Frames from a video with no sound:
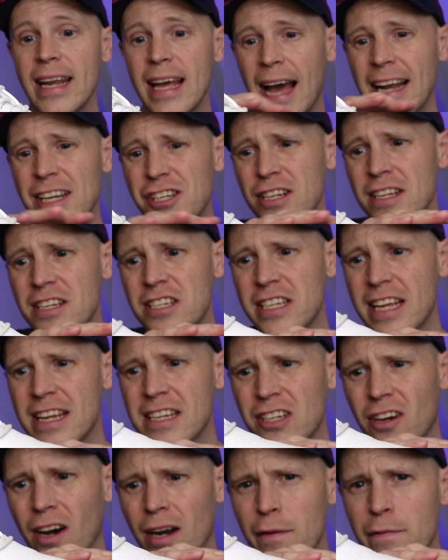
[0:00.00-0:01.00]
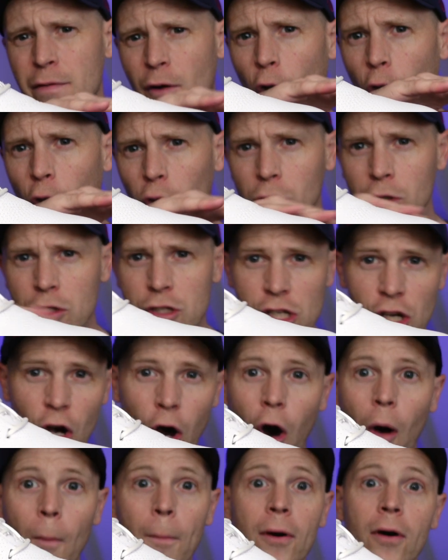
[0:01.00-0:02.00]
it actually sits kind of on
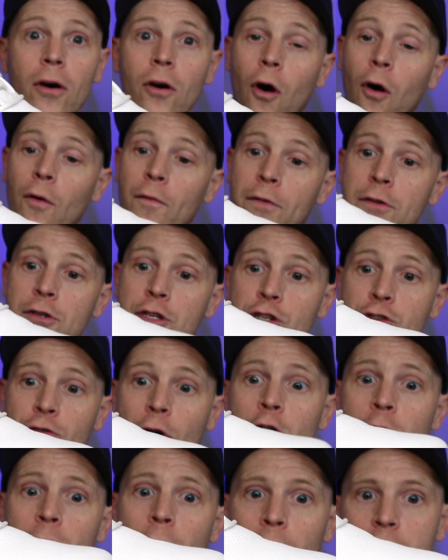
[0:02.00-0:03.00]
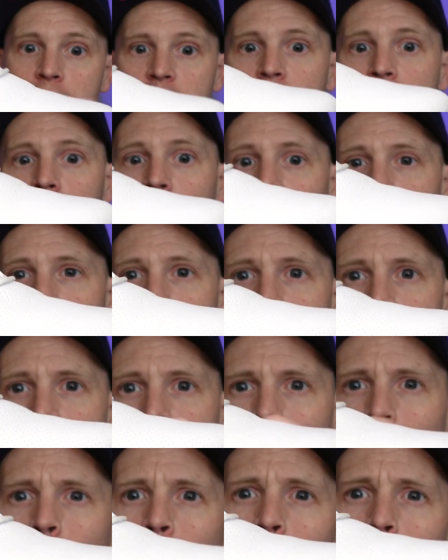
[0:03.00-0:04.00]
top of the strobel. So you've got a
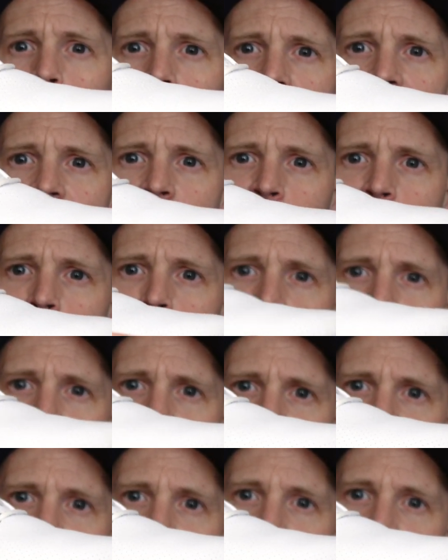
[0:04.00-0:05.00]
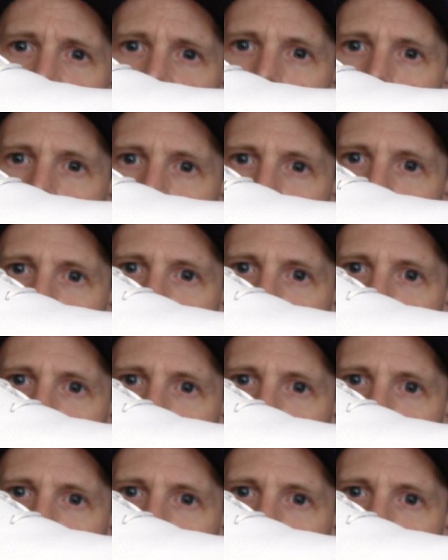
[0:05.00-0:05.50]
full length plate going